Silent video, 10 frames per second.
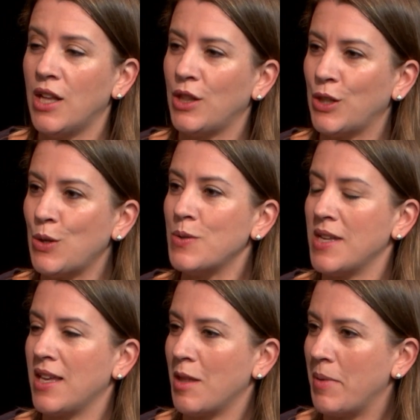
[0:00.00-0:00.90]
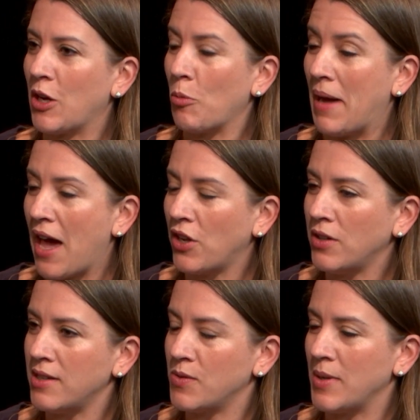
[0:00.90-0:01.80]
losing the bigger battle
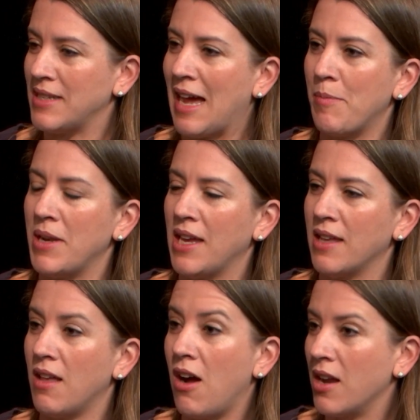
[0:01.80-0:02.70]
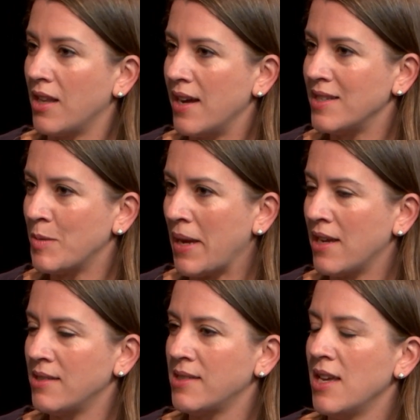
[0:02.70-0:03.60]
is what's happening in the online
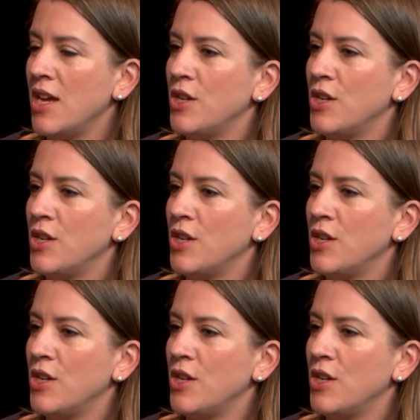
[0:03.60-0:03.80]
space.